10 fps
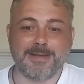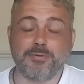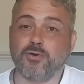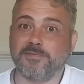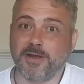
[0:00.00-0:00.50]

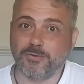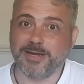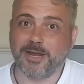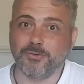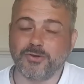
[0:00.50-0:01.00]

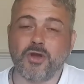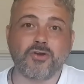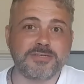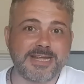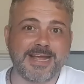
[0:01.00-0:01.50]
portfolio
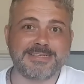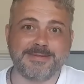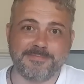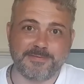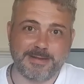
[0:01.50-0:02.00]
contact
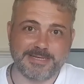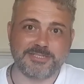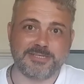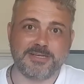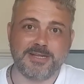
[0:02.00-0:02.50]

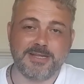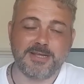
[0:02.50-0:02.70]
information,